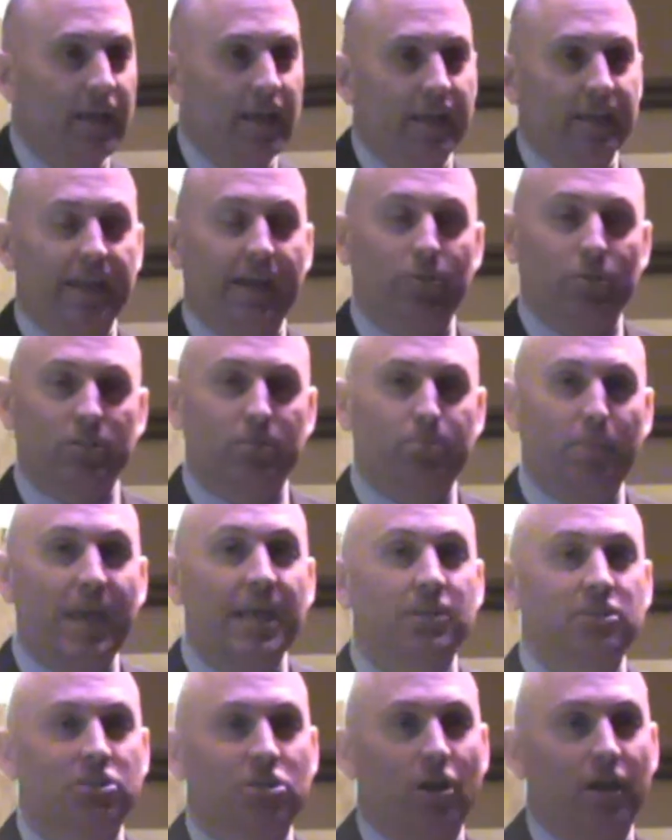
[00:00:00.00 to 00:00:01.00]
And that was
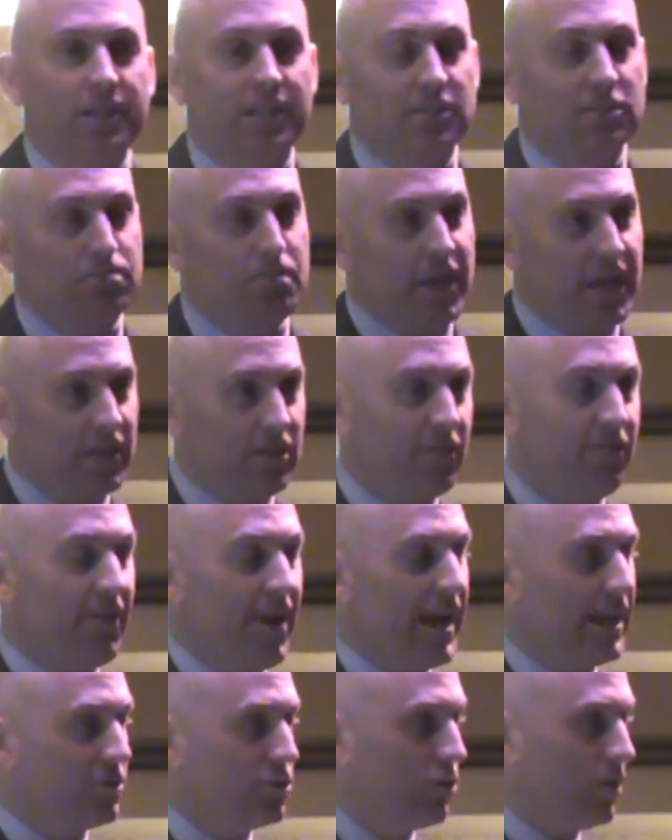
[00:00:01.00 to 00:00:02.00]
based on its
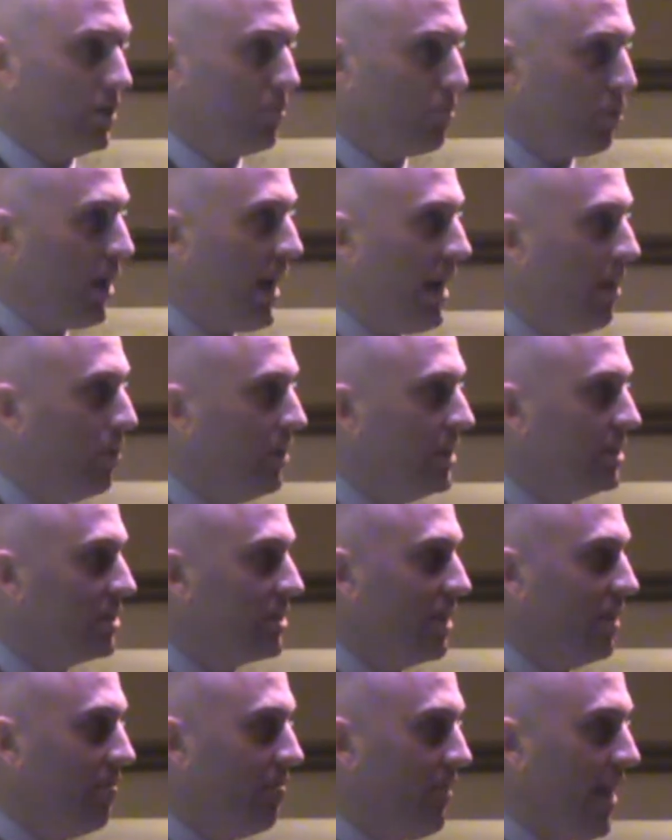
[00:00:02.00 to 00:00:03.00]
manufacturing prowess,
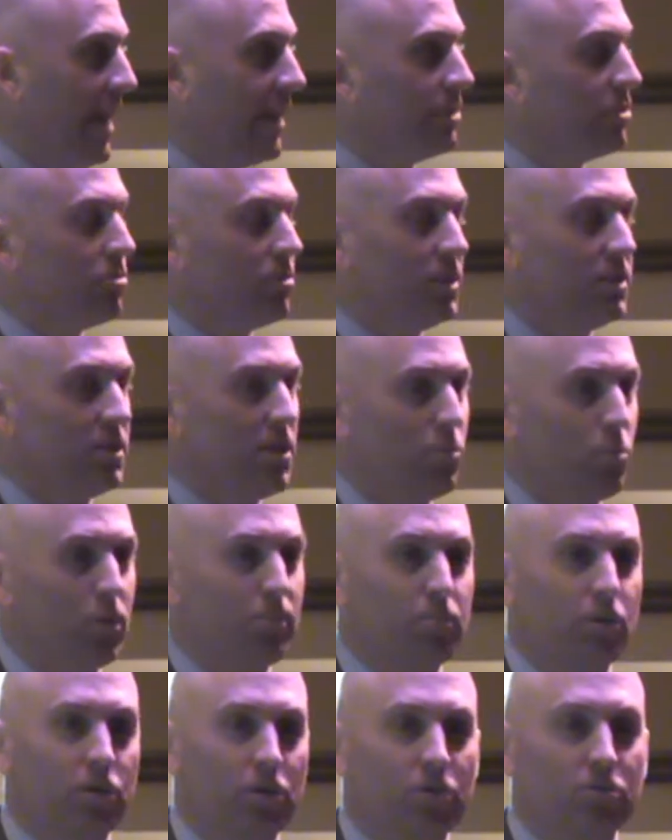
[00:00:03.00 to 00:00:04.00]
the factories that were
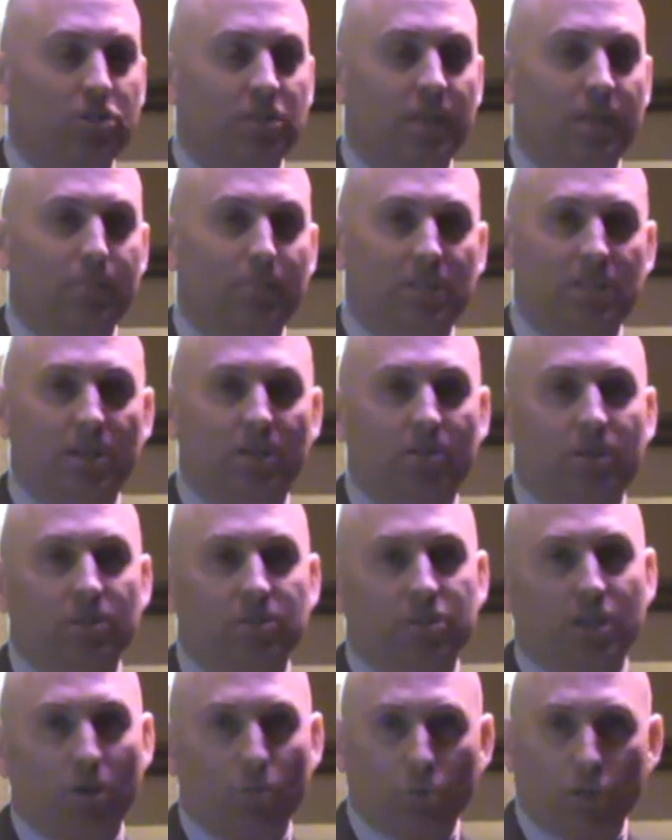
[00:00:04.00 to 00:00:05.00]
producing
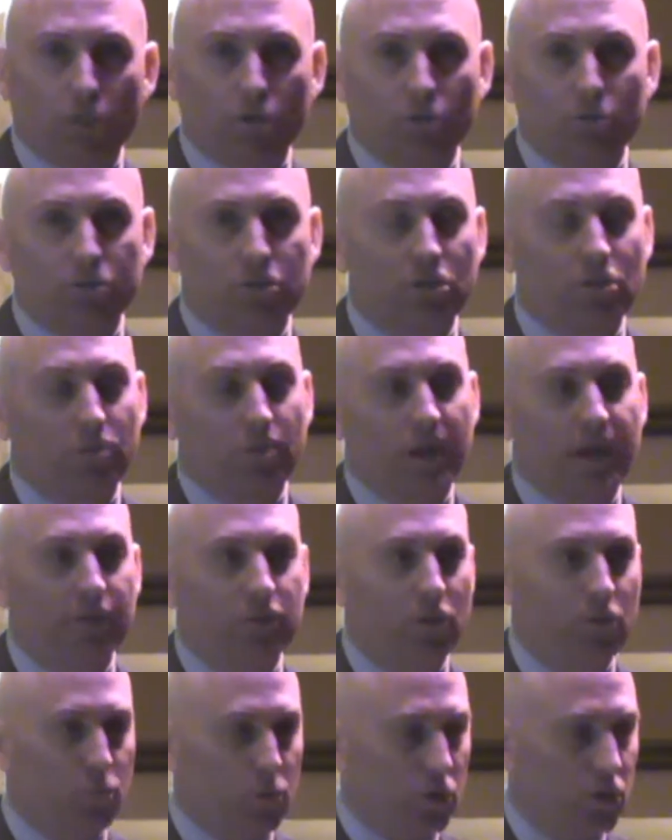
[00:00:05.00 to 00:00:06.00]
materials that were used
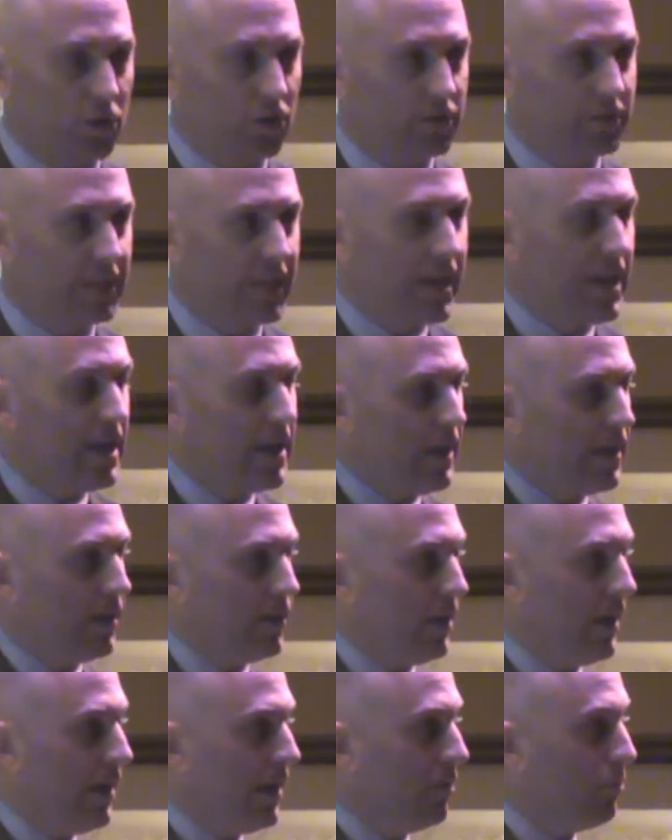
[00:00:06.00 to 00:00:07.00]
throughout the world.
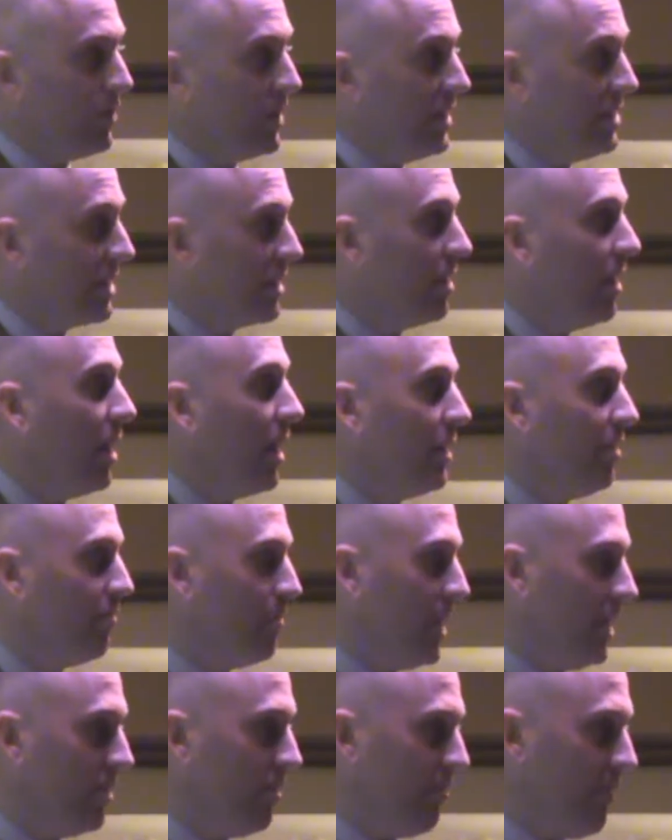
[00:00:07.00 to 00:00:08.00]
With the decline of
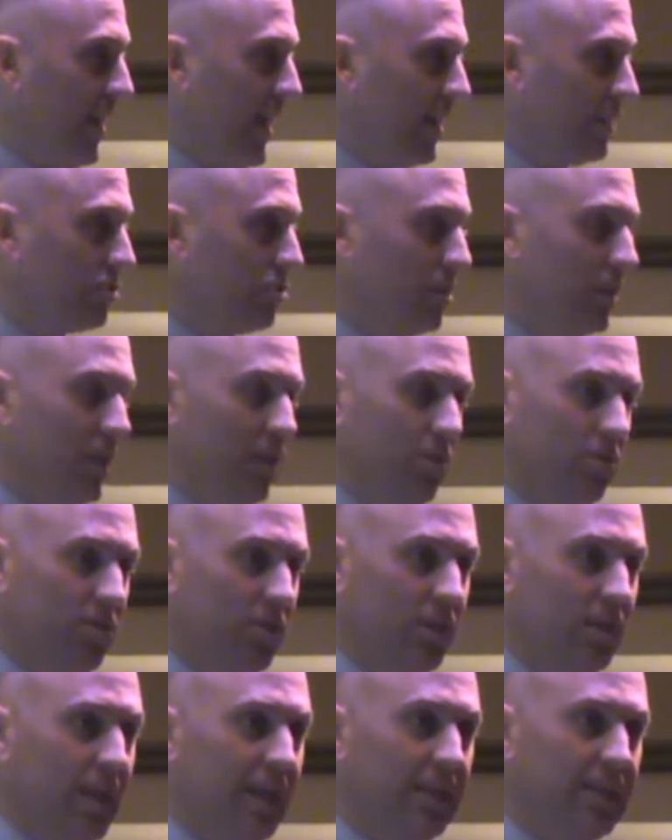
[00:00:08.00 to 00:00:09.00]
manufacturing here in
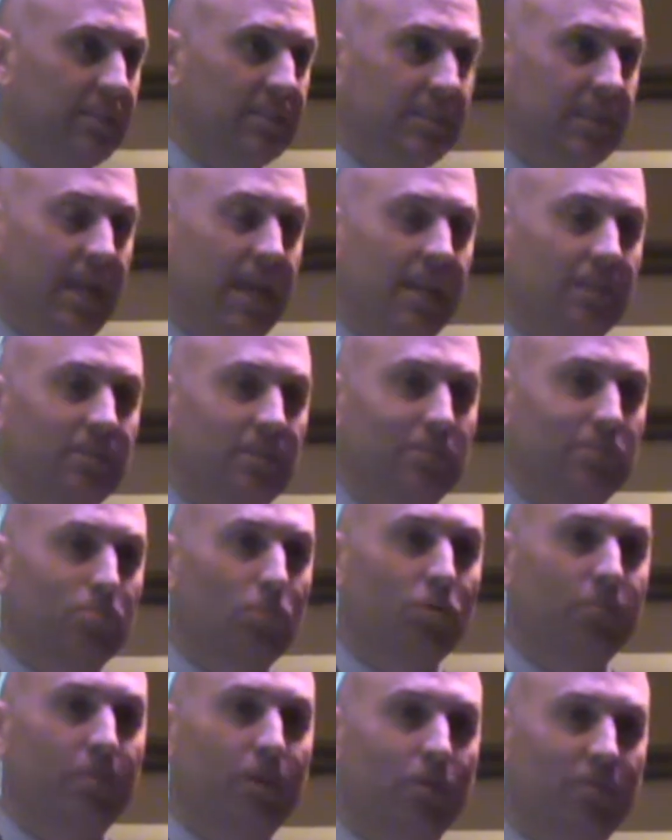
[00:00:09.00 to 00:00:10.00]
the United States, its
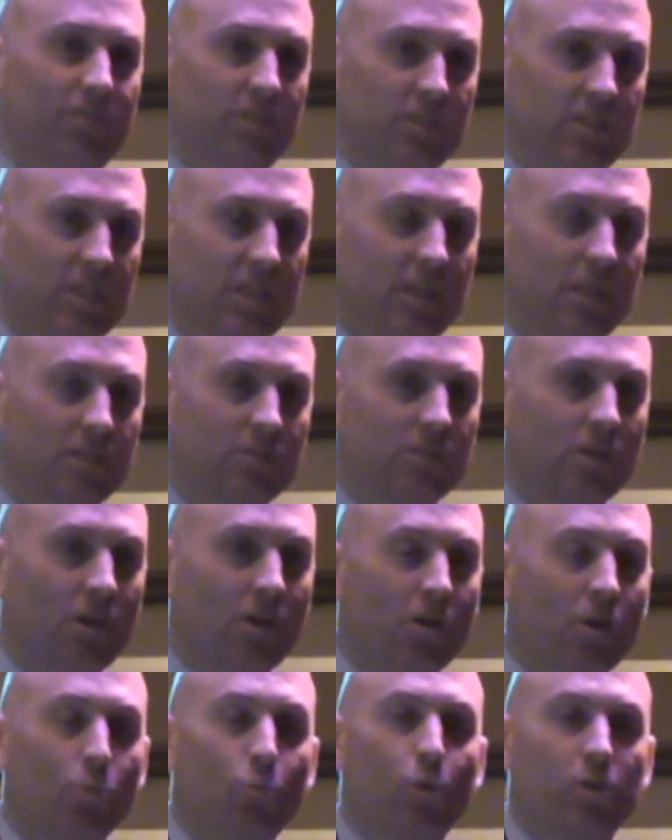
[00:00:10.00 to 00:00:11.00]
movement overseas,
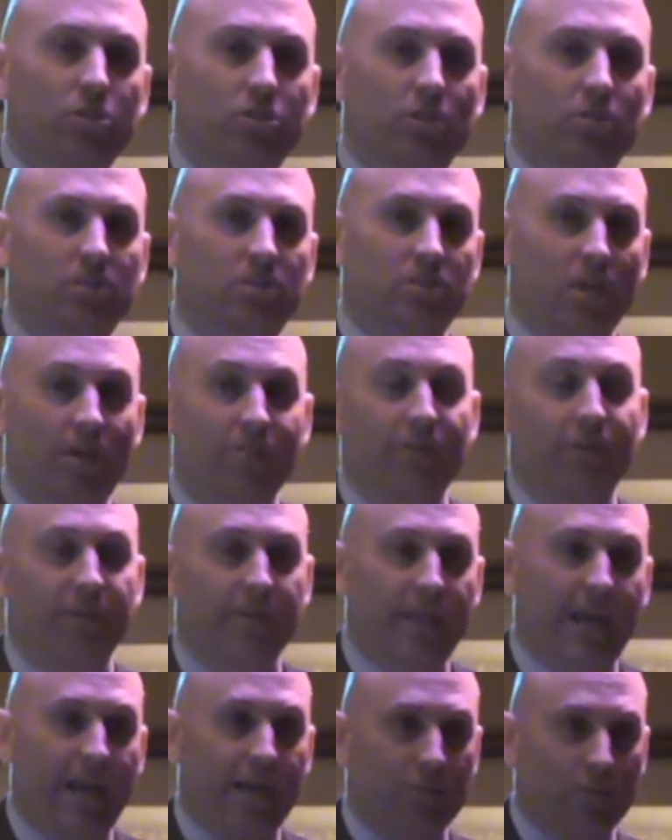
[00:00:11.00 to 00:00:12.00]
Worcester
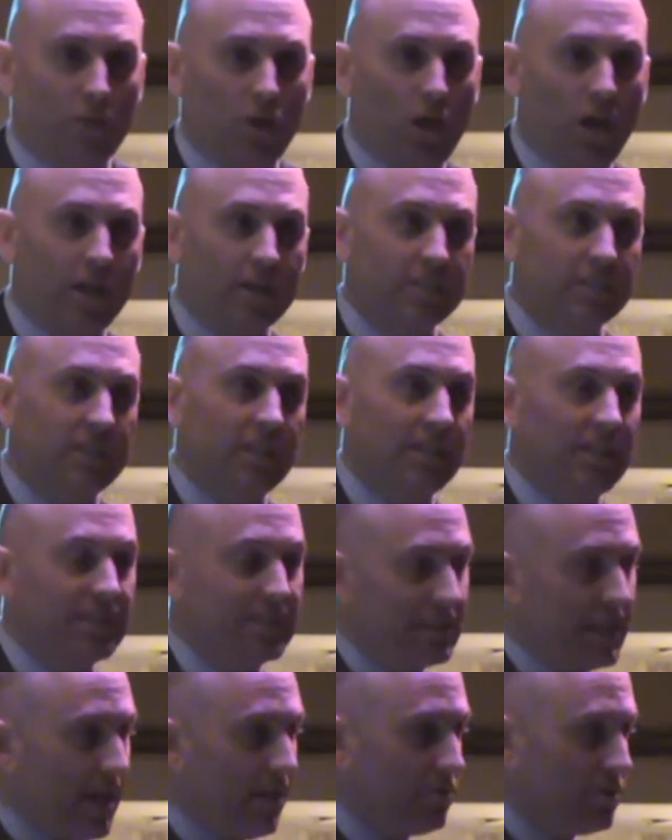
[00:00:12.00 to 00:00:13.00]
suffered that loss, and
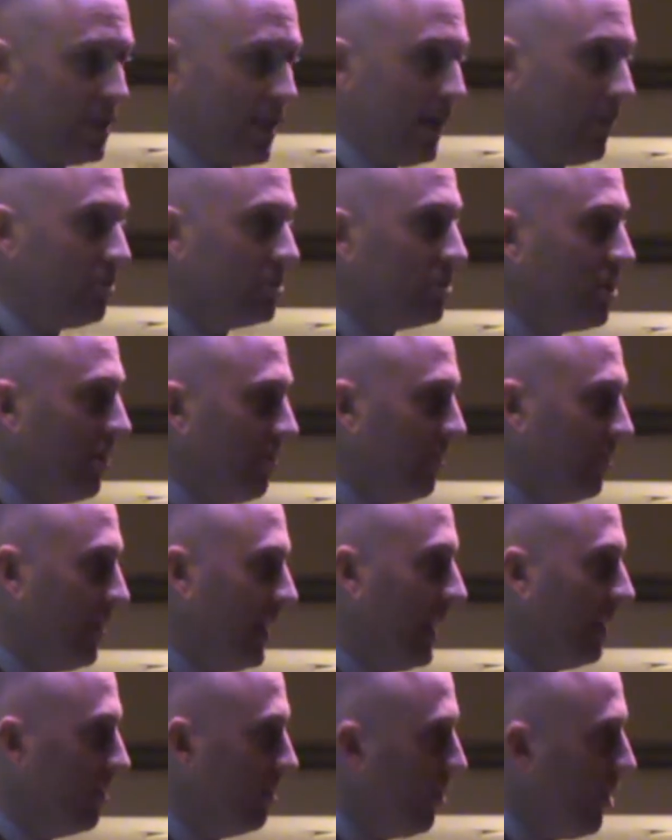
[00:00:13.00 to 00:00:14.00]
its downtown suffered
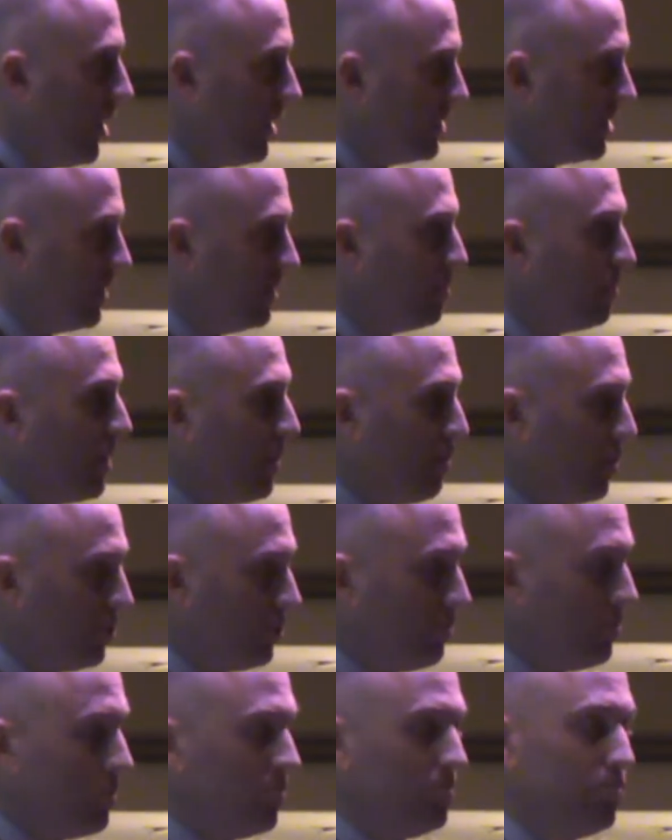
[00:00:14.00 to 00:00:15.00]
that loss as
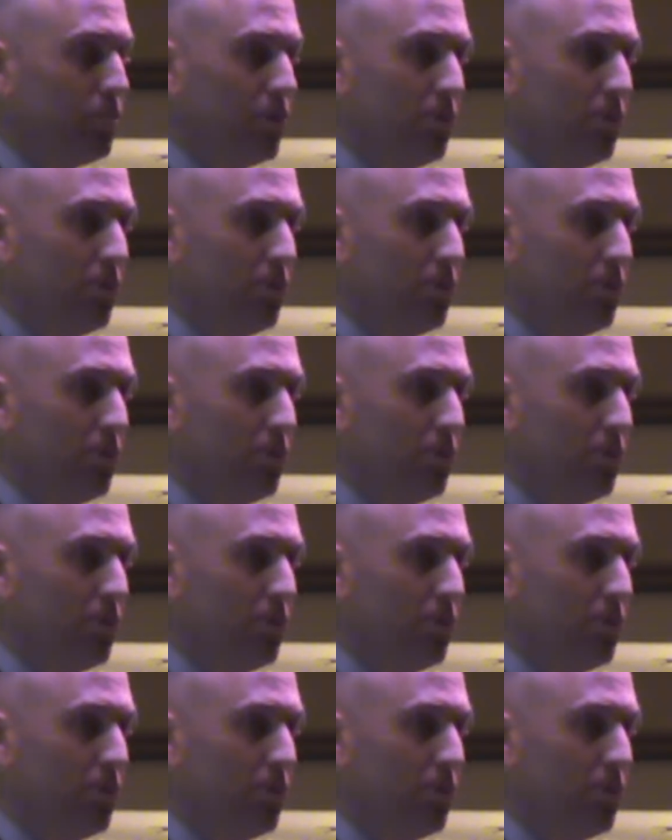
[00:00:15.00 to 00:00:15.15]
people